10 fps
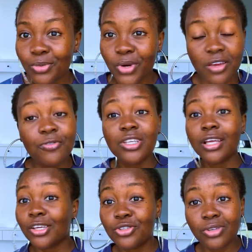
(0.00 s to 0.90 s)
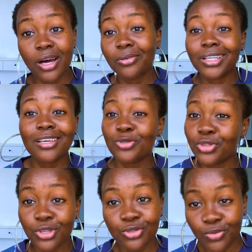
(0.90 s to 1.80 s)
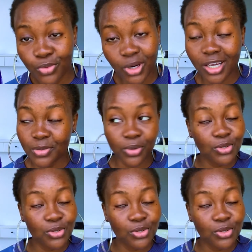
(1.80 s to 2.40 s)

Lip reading: Even in Nigeria, there's shortage of workers because